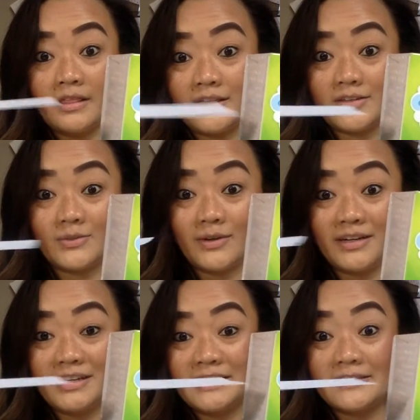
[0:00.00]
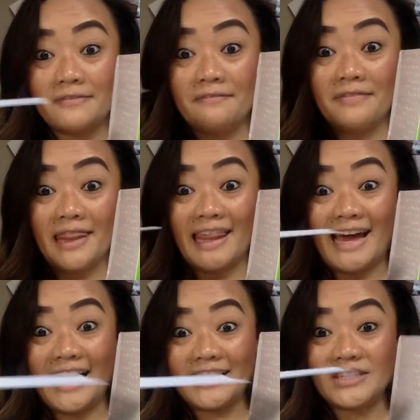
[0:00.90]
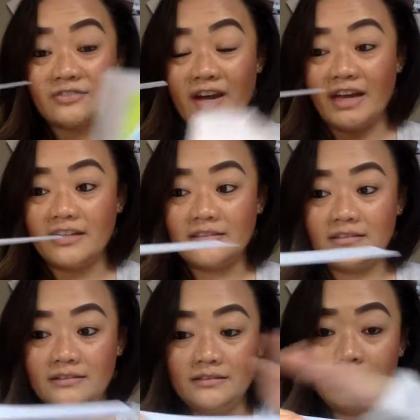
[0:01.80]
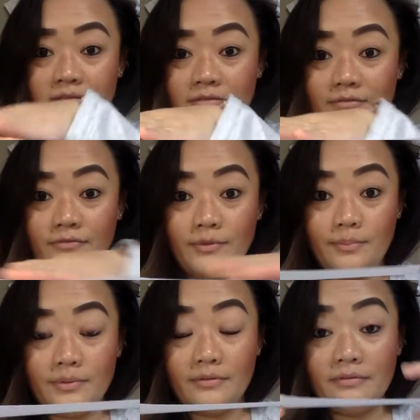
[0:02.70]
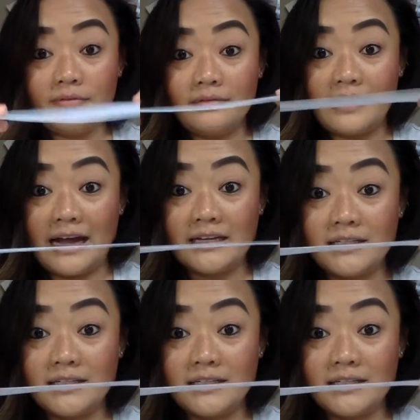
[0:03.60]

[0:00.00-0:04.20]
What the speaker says: this one is flat, right? Whoop, flat,